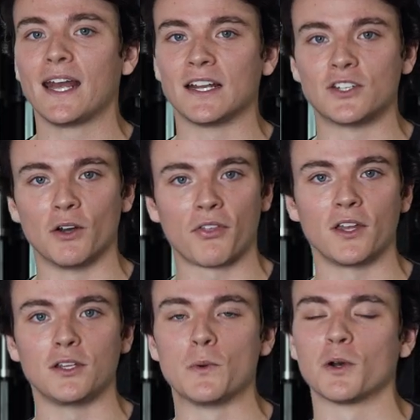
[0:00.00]
And I don't
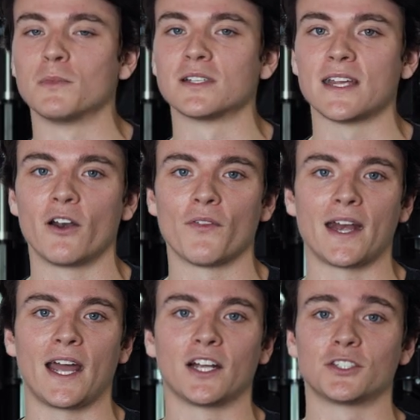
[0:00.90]
think you want to miss out on
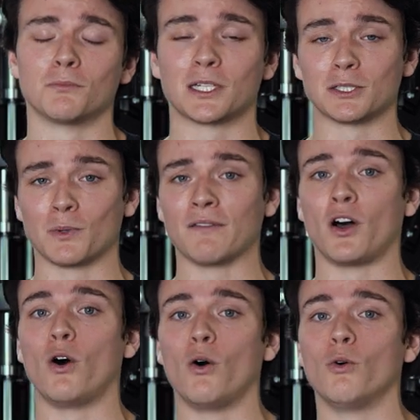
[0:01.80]
that action, because we have
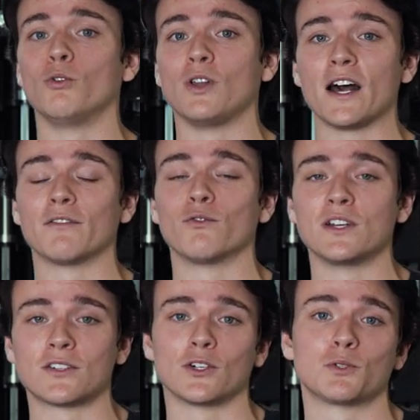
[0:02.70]
a whole lot of
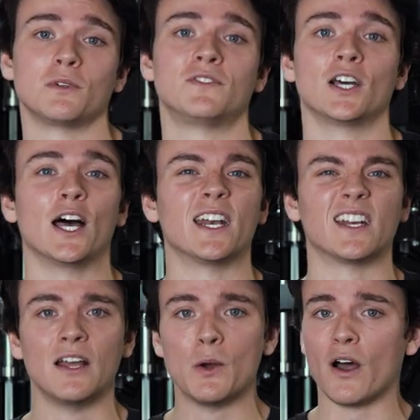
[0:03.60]
research we've done
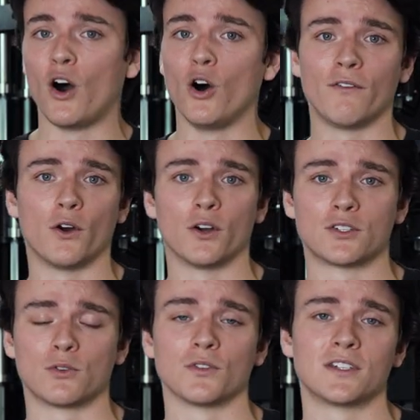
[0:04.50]
and all of our
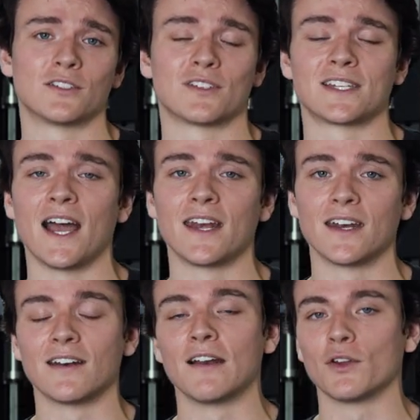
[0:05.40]
sources are
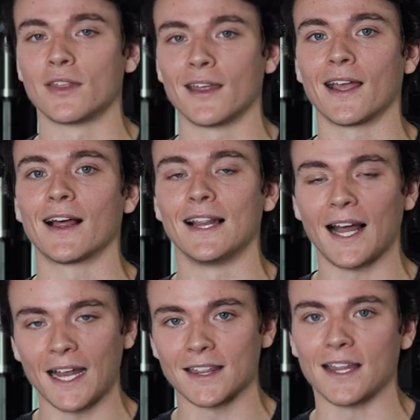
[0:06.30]
cited and everything
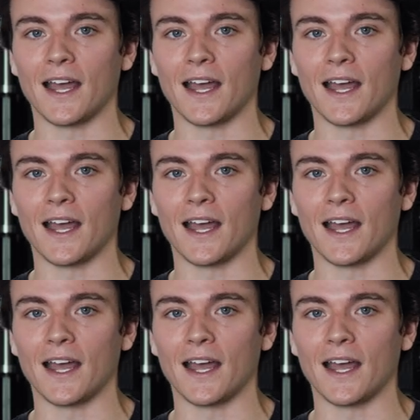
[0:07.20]
like